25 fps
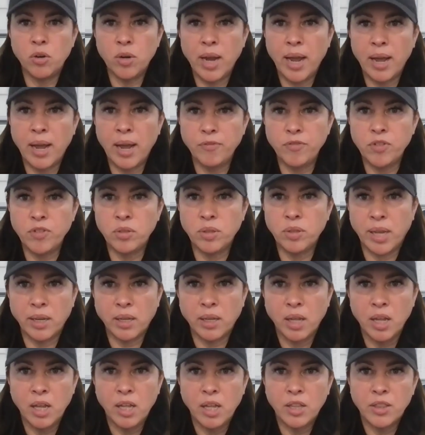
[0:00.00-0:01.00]
have to like,
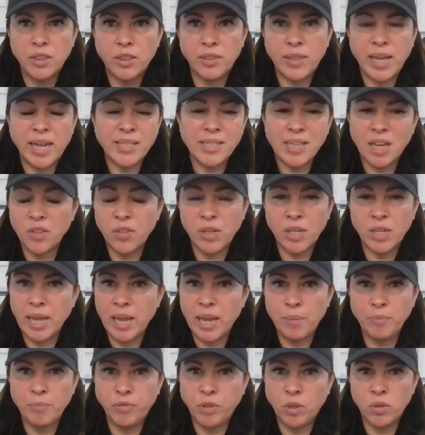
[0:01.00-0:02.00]
that's how the
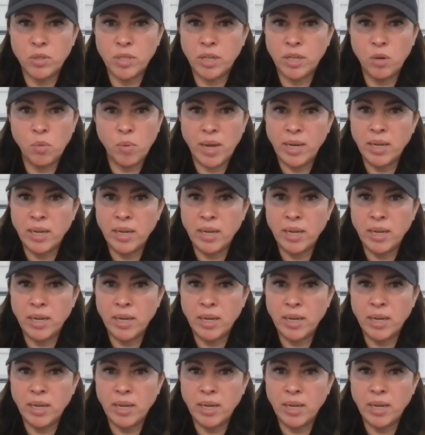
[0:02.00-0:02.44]
game flows anyway.